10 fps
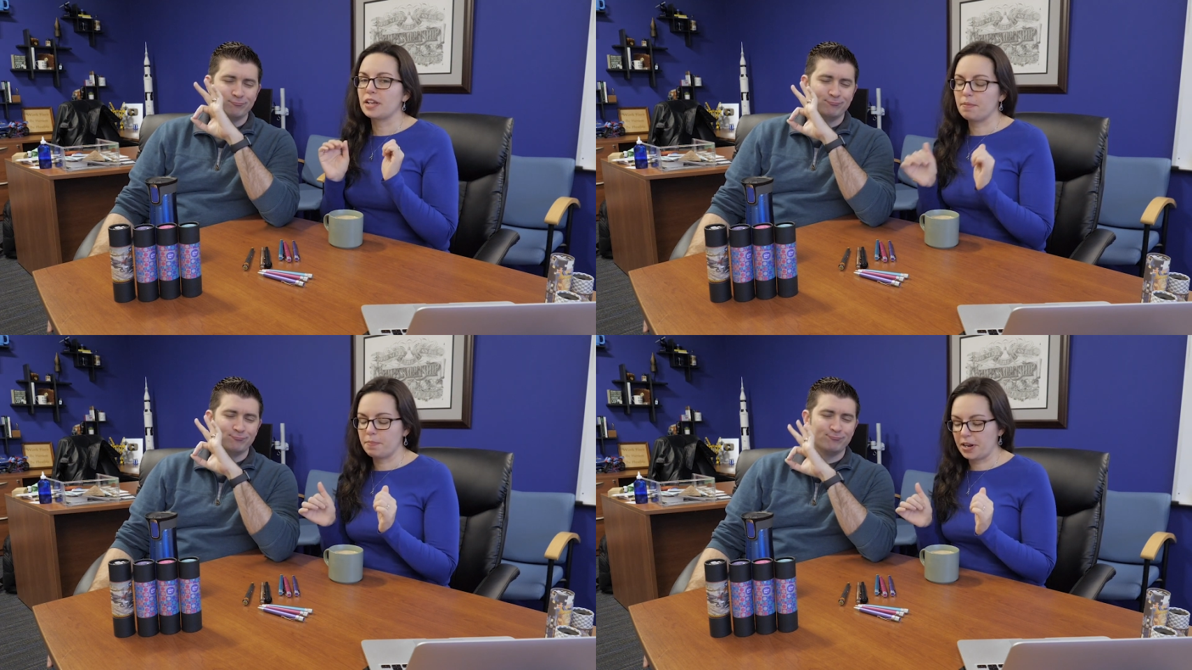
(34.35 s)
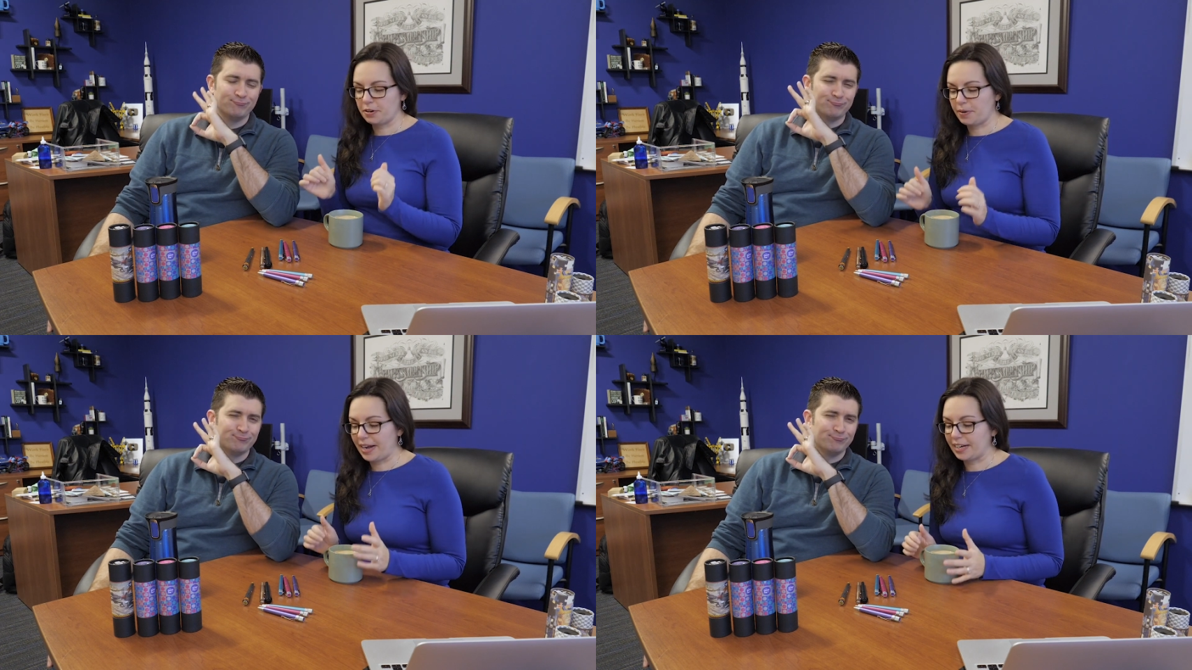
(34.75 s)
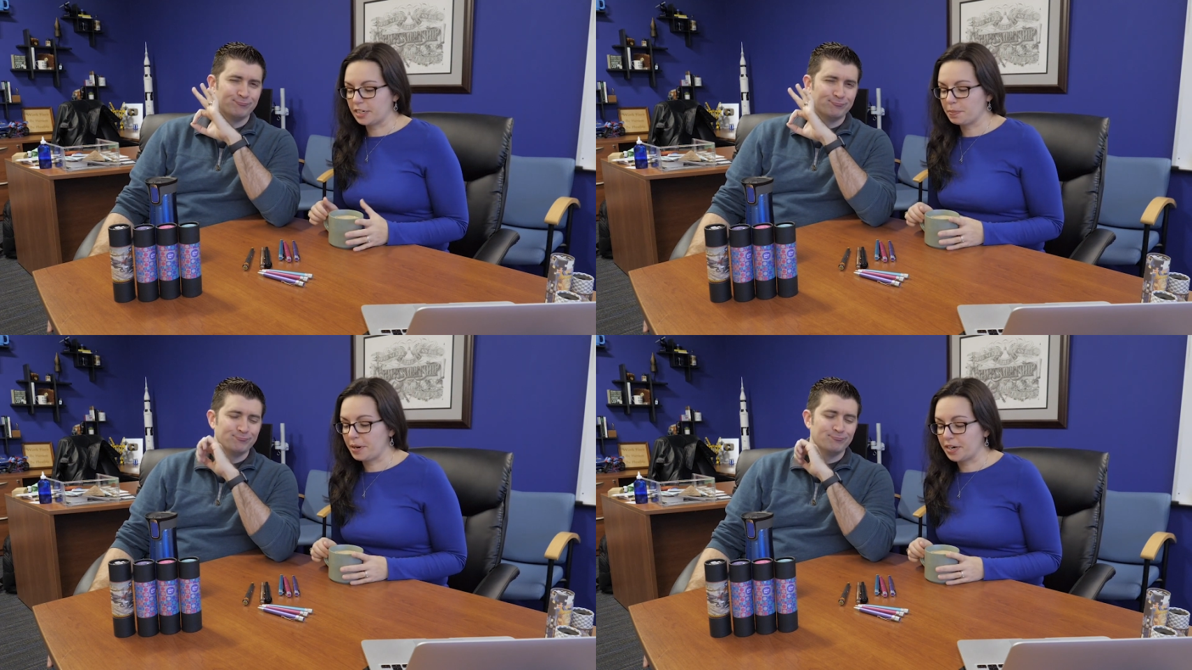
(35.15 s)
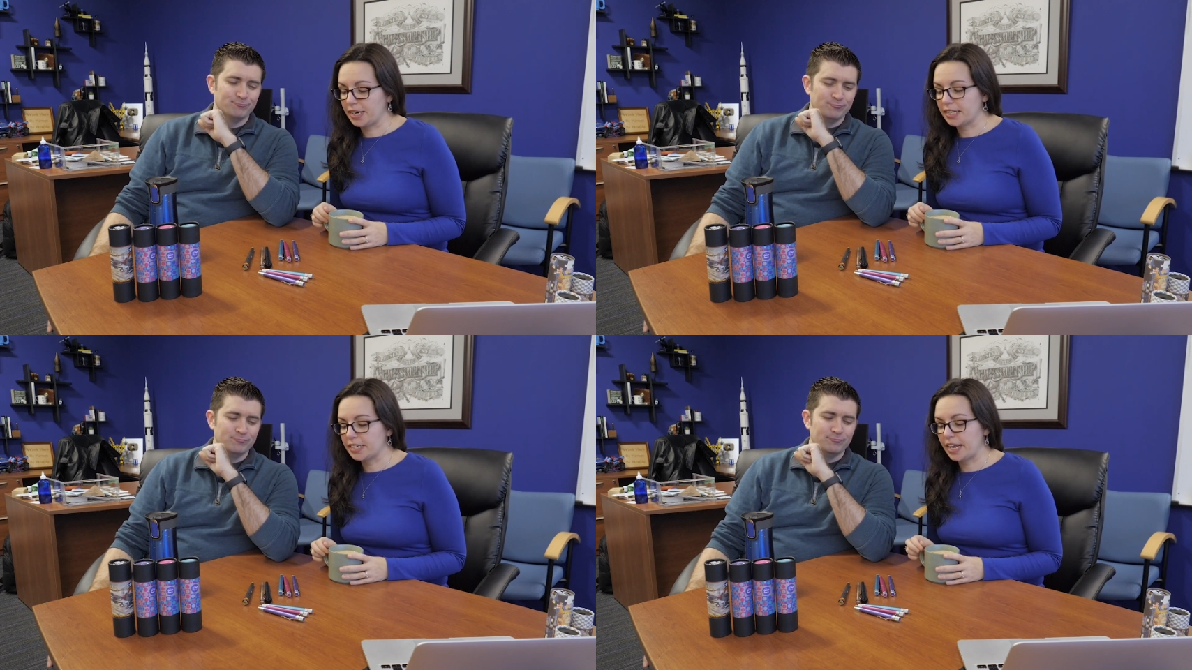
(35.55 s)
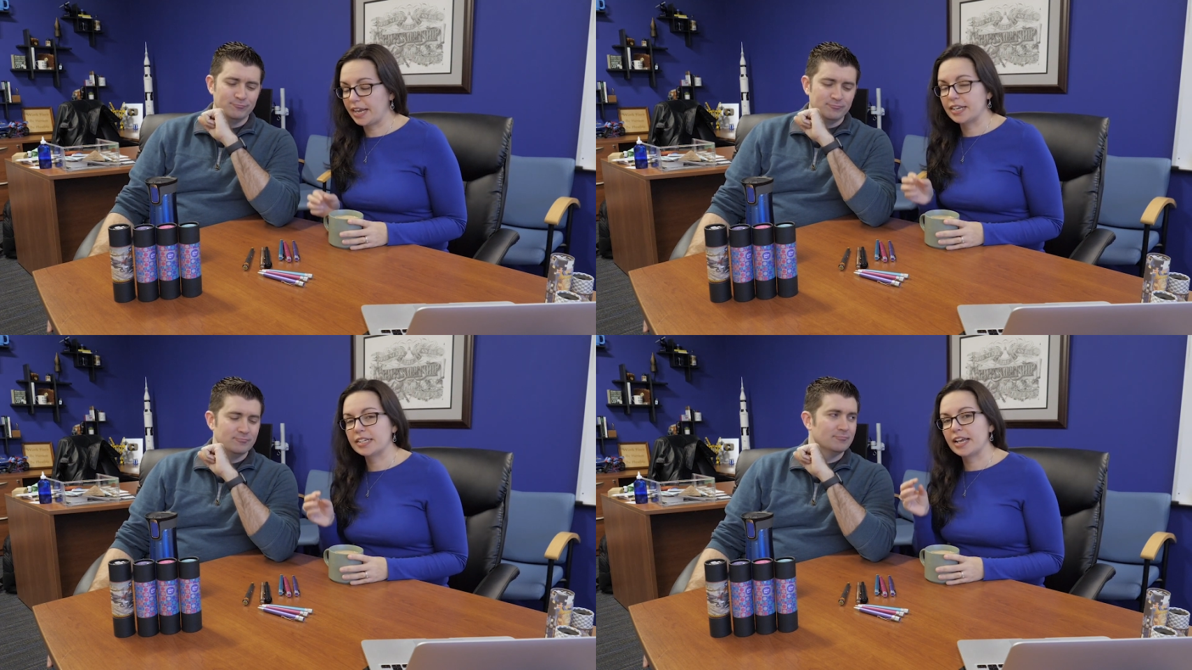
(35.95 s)
Speaker 1: a better writing experience
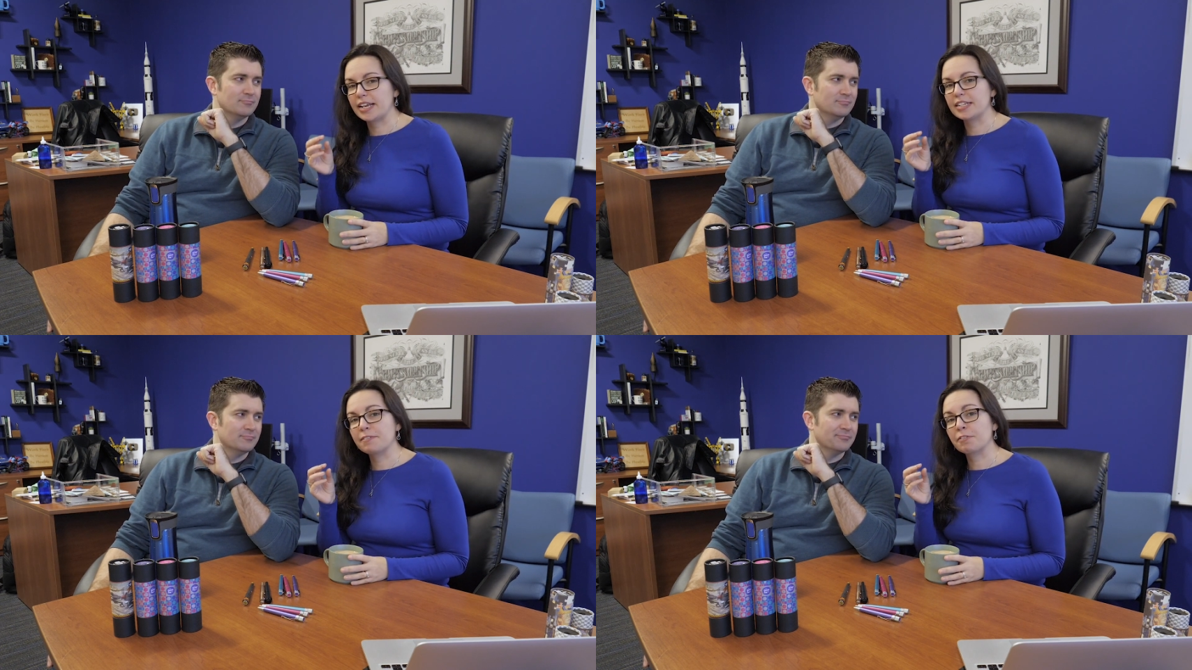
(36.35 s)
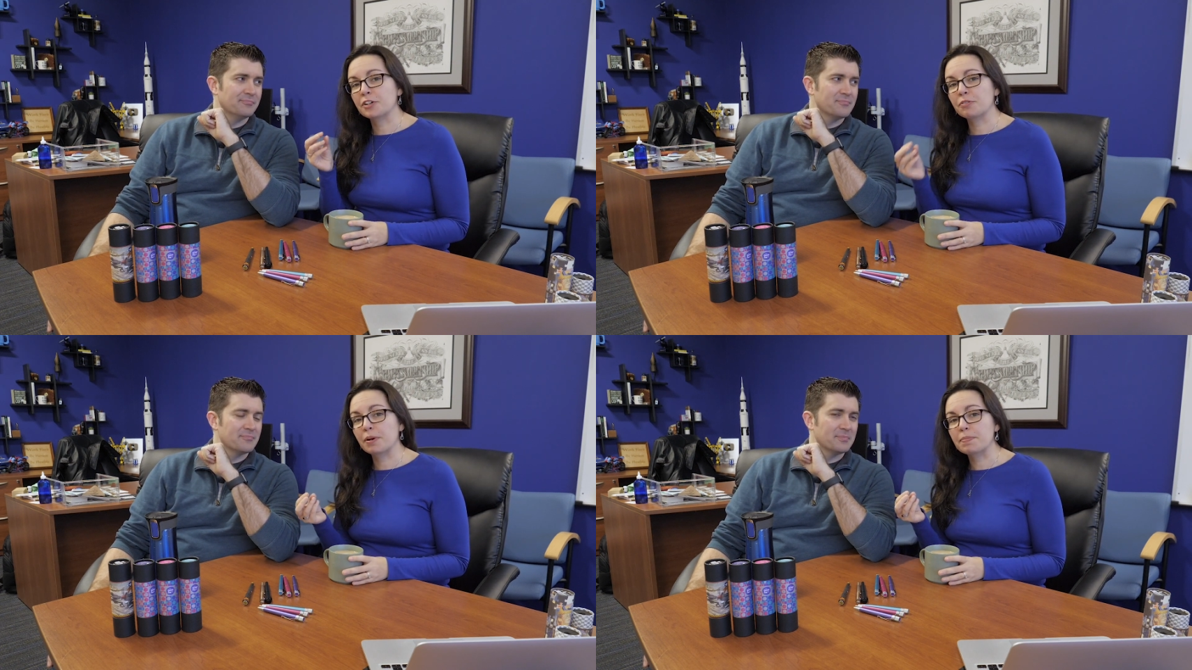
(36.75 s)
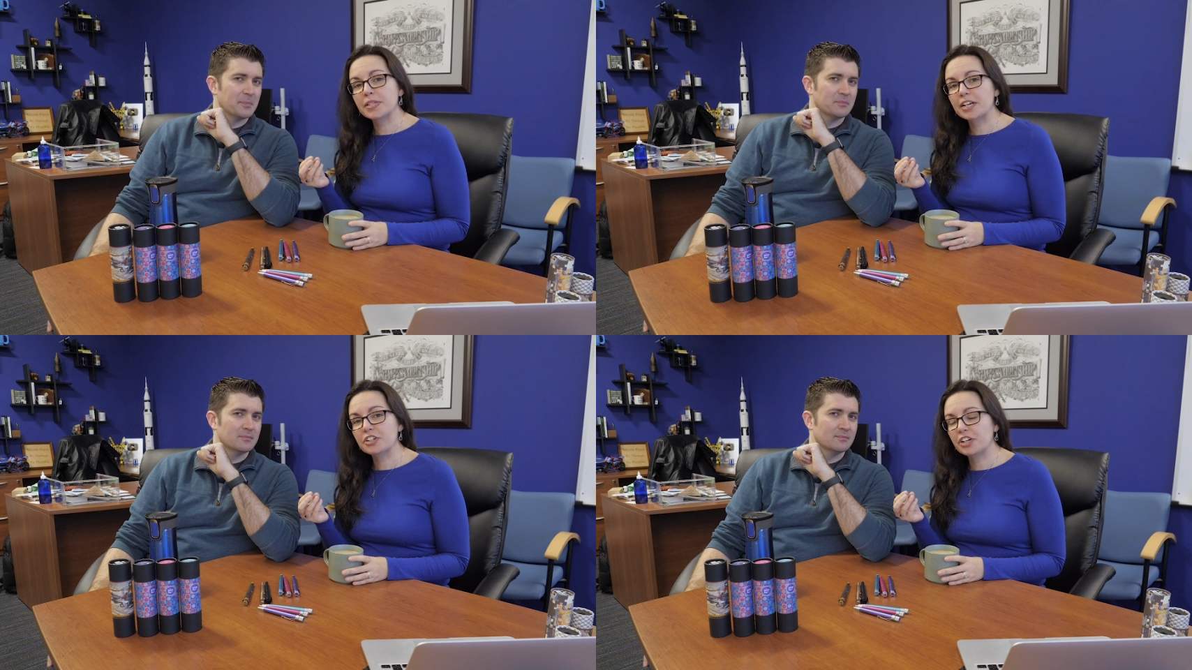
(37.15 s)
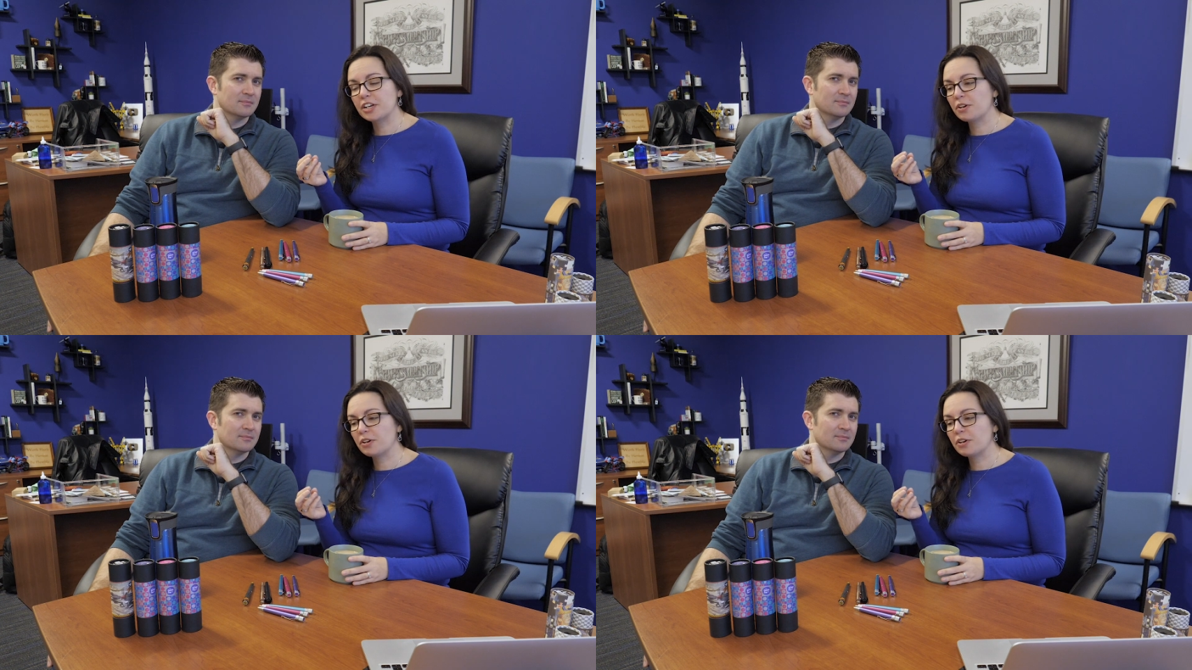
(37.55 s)
and a different grip section,